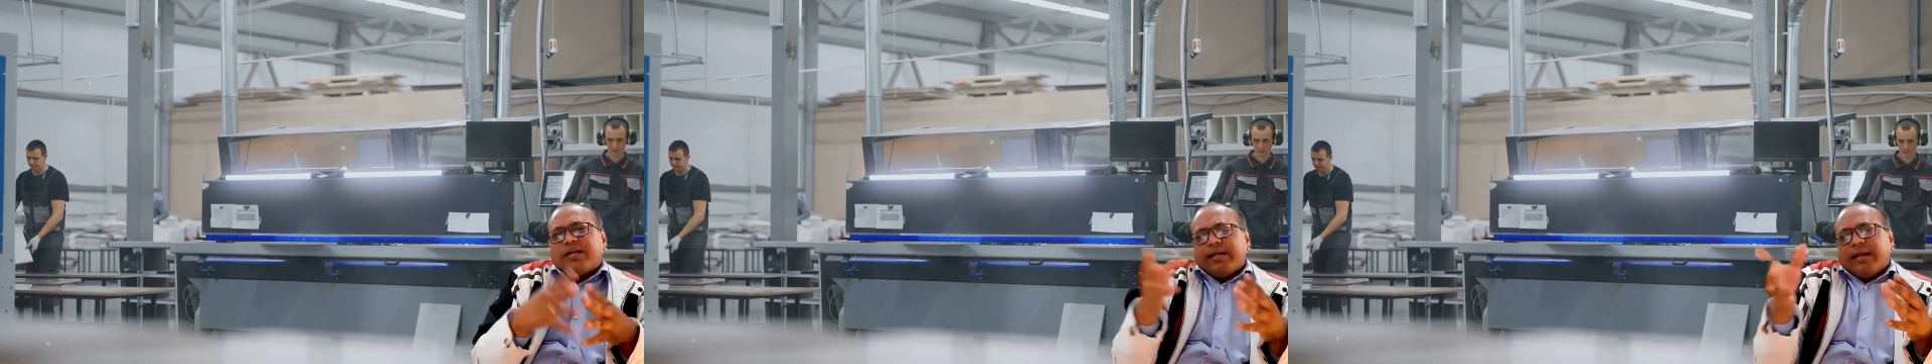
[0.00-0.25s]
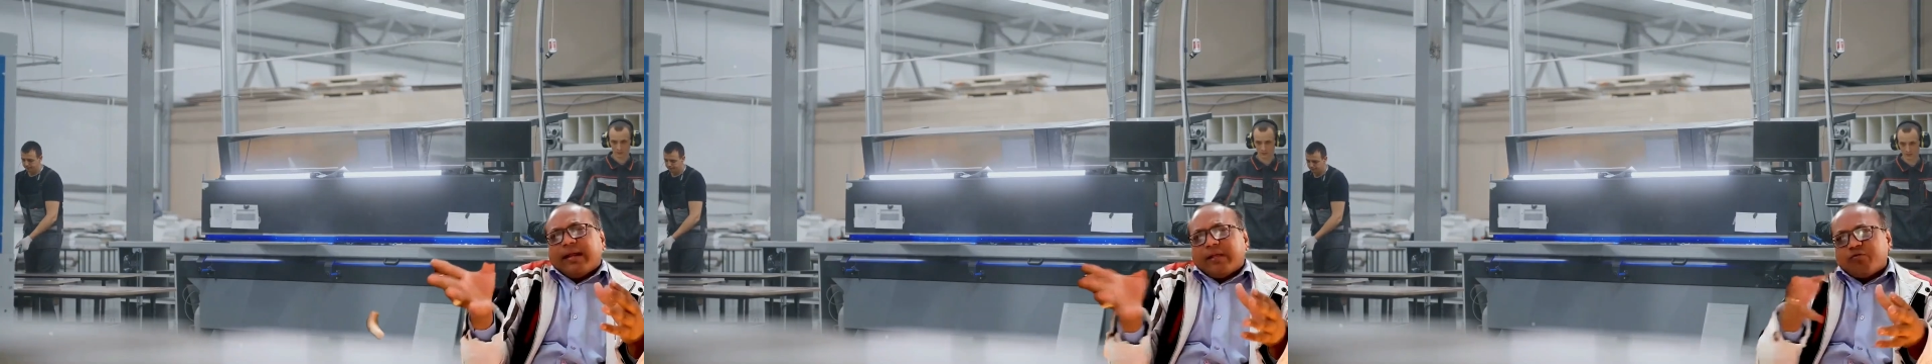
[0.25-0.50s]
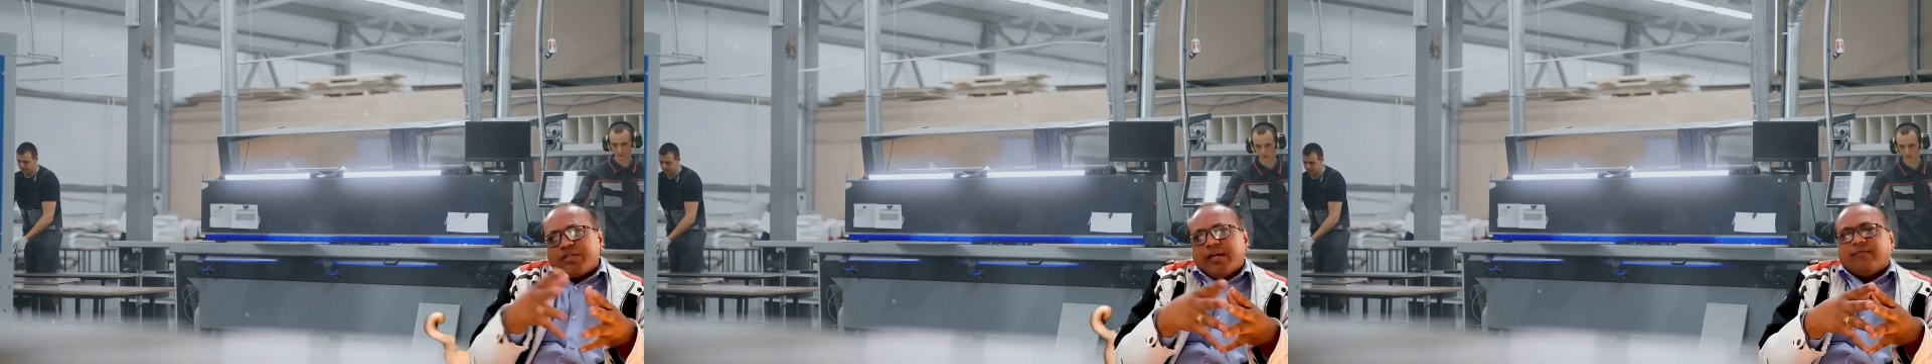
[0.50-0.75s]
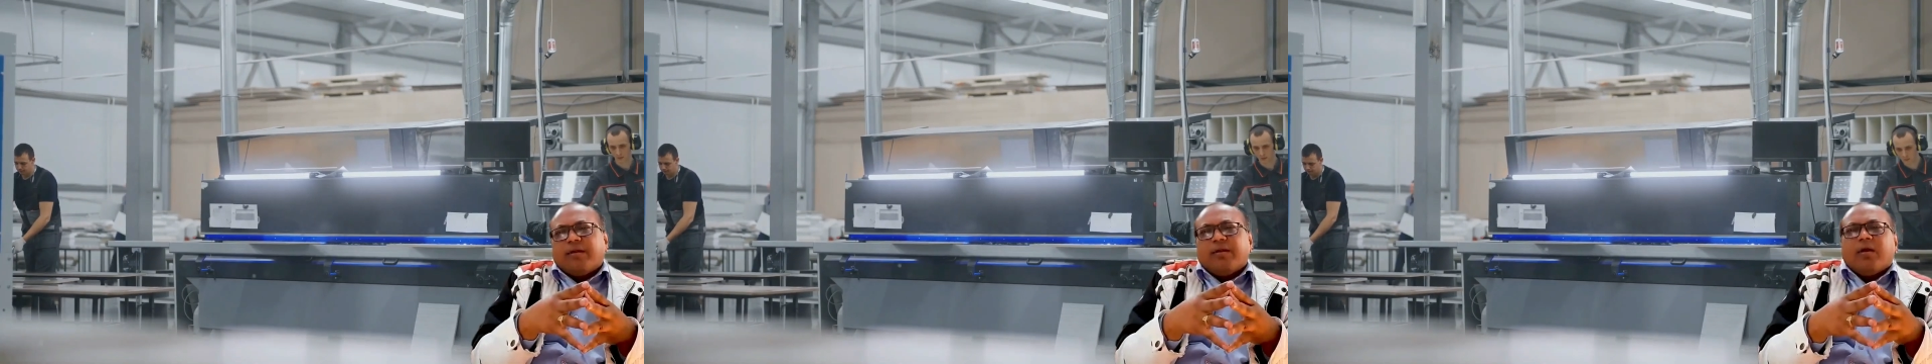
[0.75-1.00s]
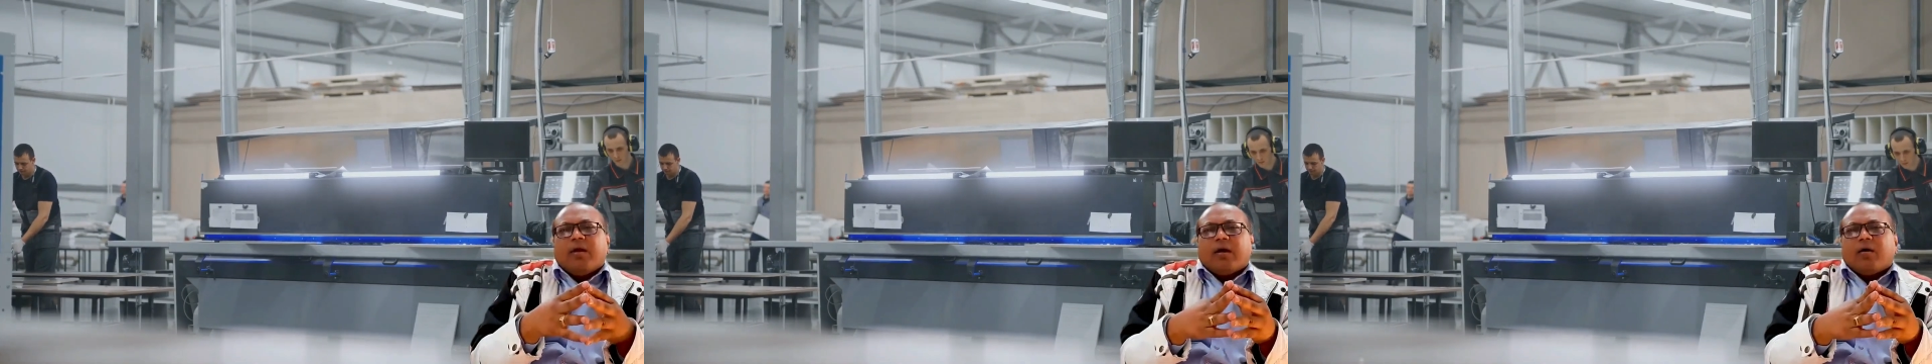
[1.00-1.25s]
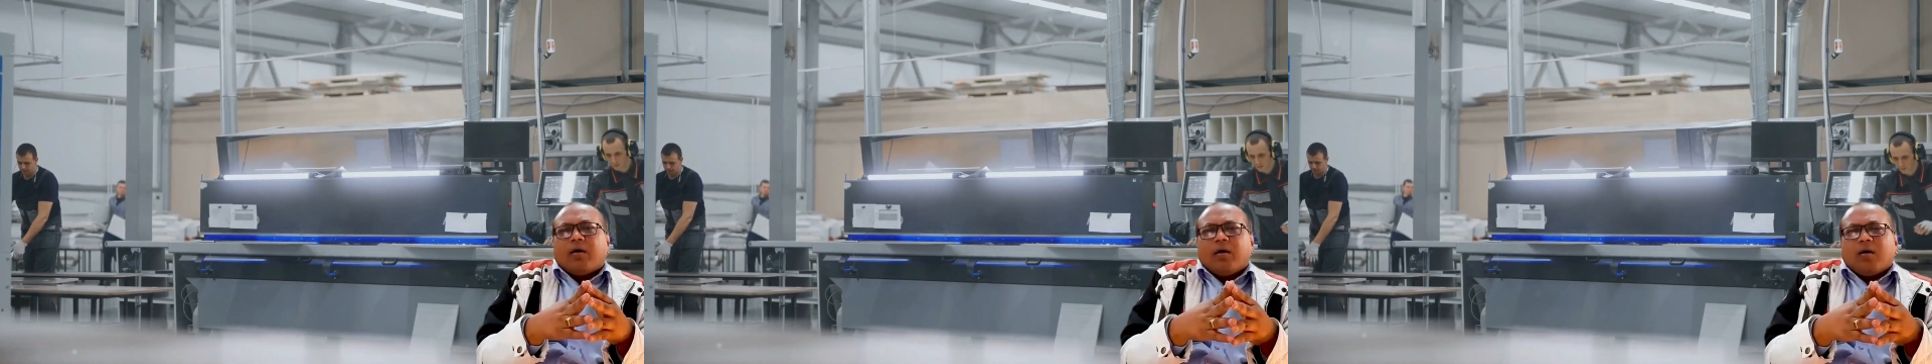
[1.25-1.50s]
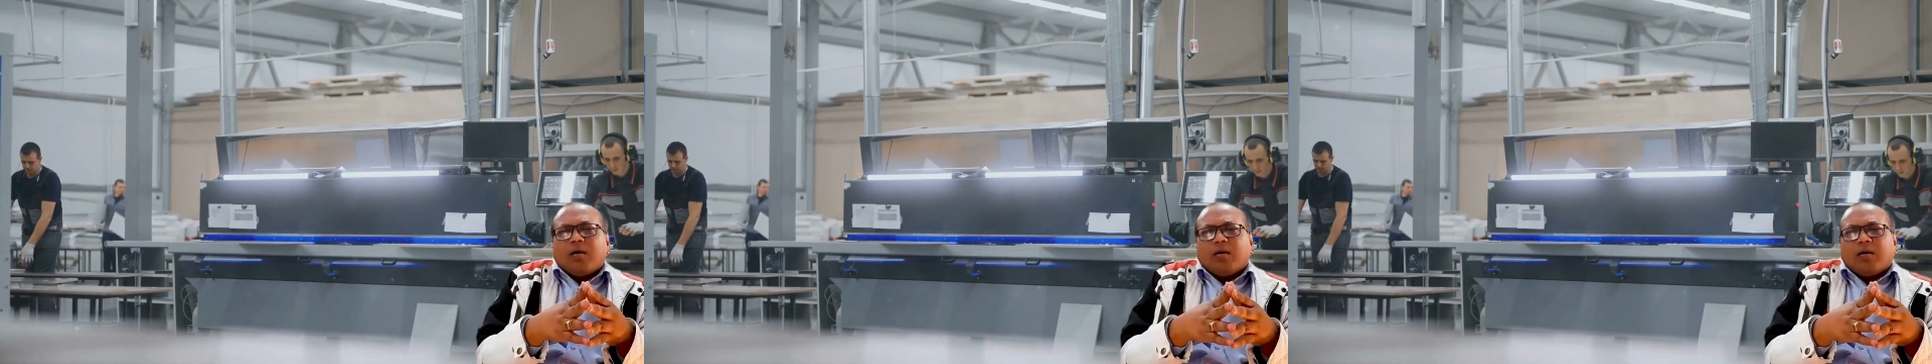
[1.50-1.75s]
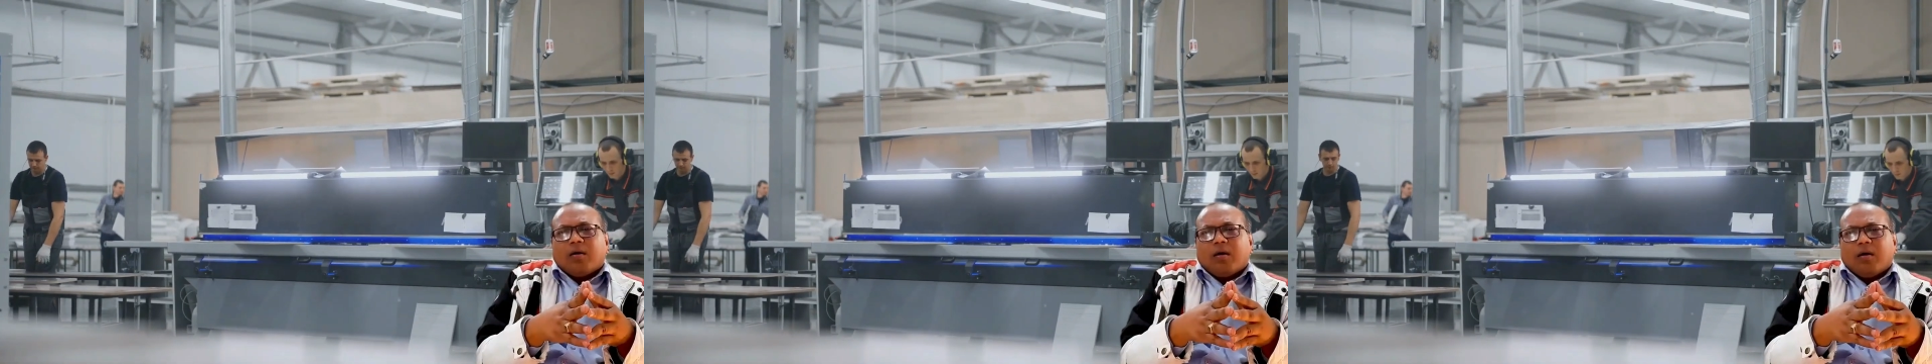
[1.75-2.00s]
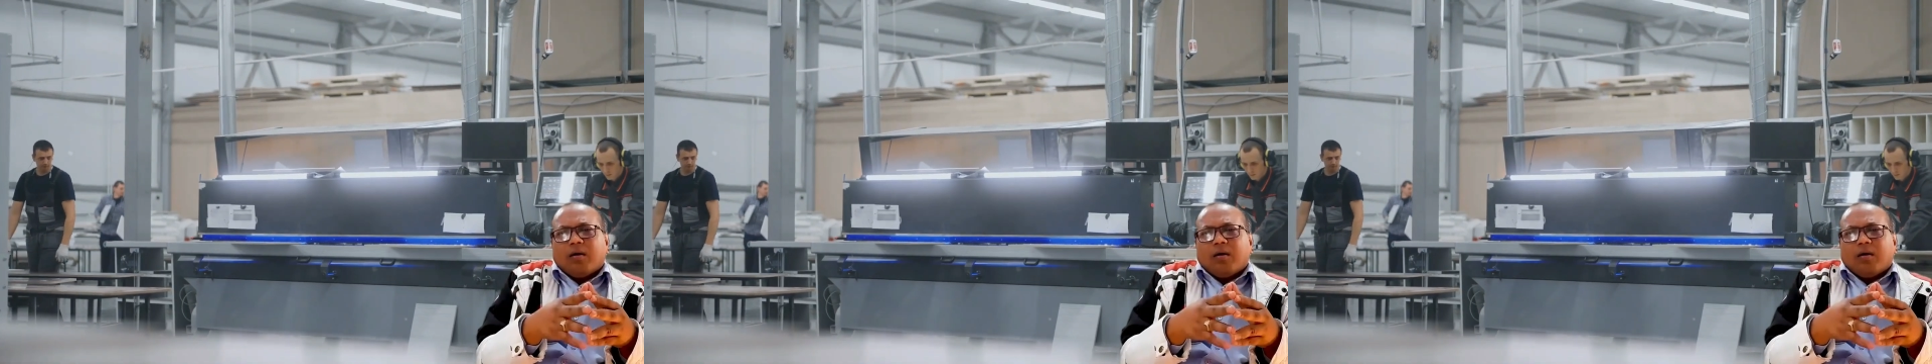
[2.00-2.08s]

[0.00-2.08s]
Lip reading: till graduation level, or